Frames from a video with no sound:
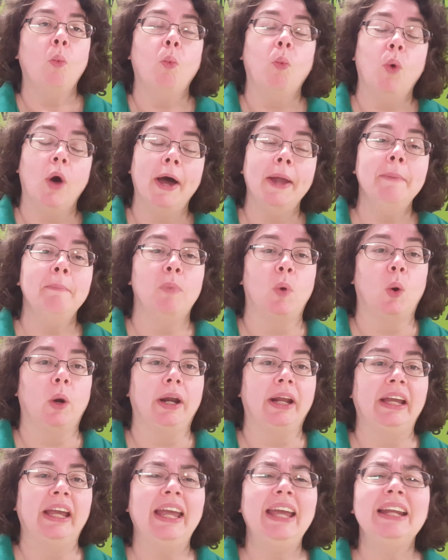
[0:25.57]
One
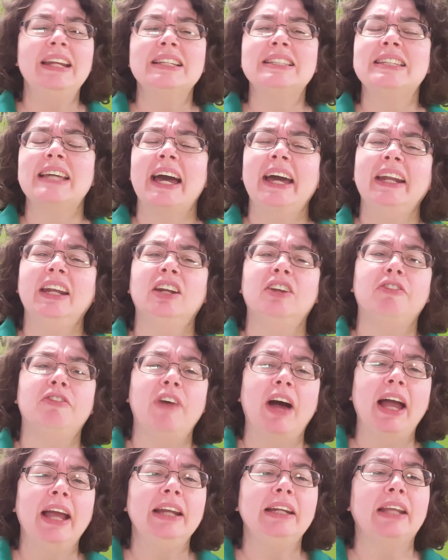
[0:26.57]
morning, he decided to
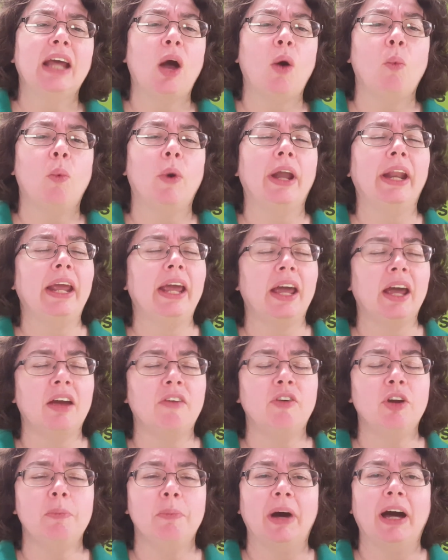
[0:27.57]
find out what
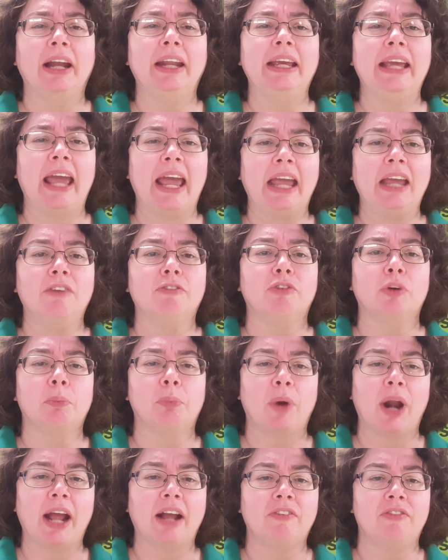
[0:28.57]
everybody ate for
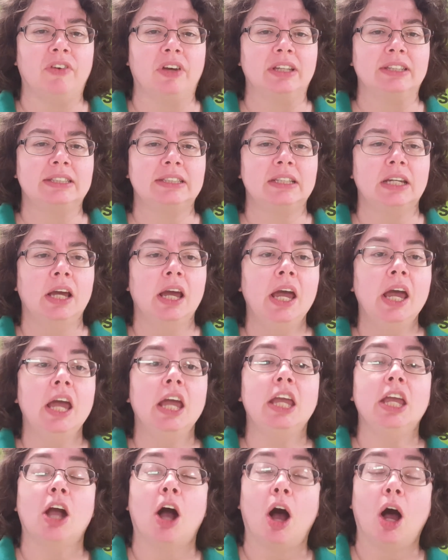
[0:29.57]
breakfast.
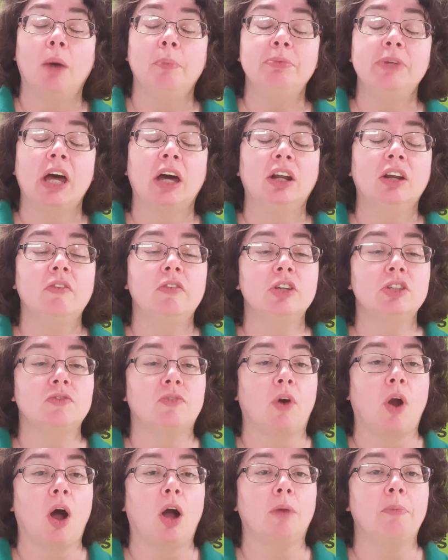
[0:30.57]
He hopped out of his
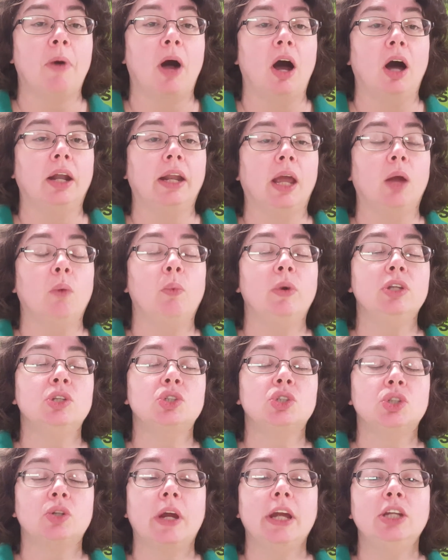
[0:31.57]
frog pond and went
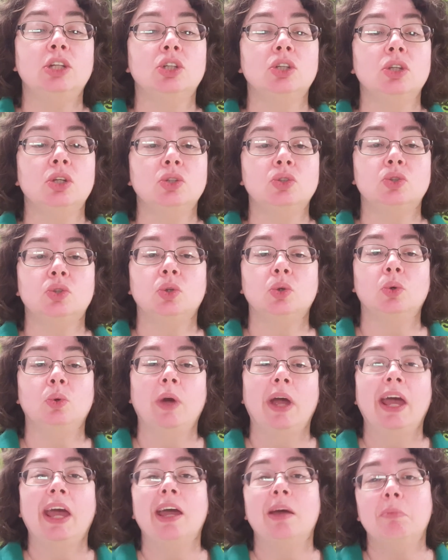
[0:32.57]
straight to the zoo
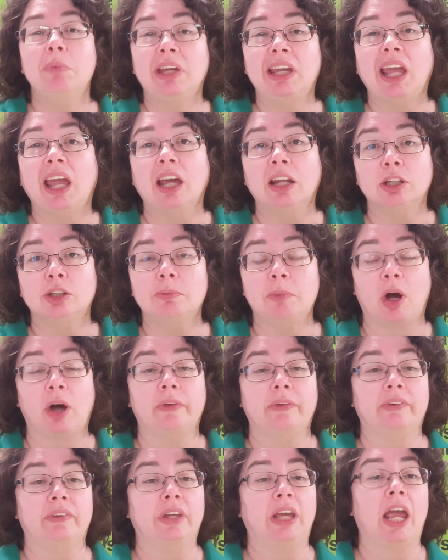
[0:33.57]
and began to
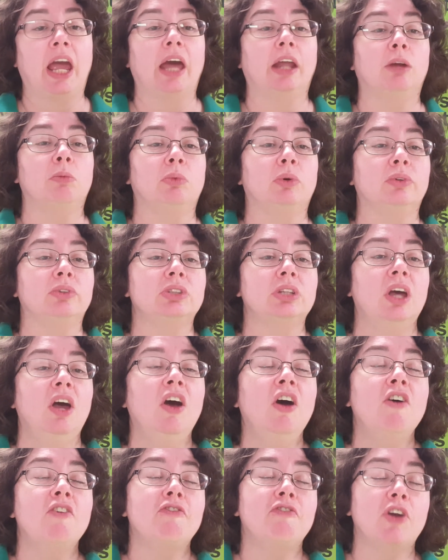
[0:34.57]
bother the animals.
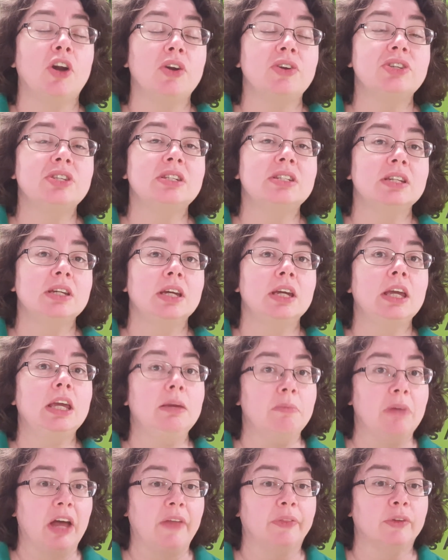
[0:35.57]
First,
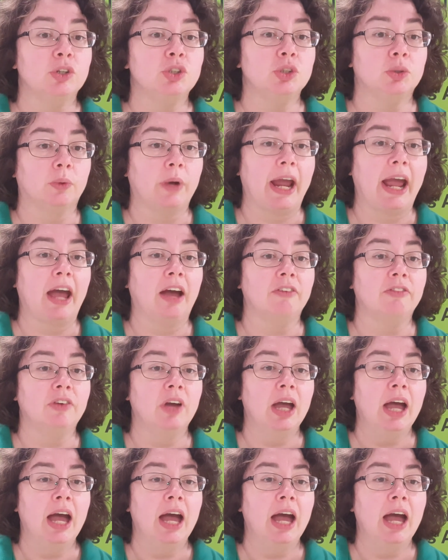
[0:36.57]
he met the giraffe.